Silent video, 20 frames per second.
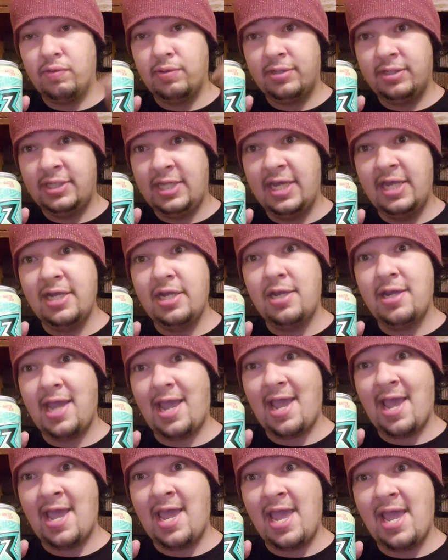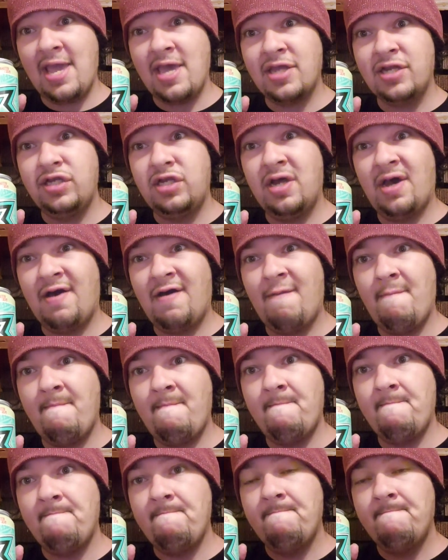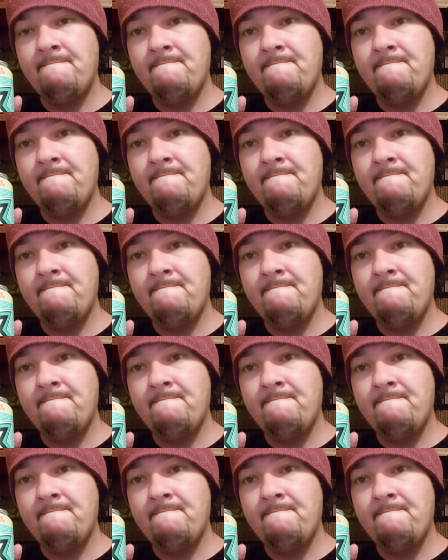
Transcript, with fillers: link and um,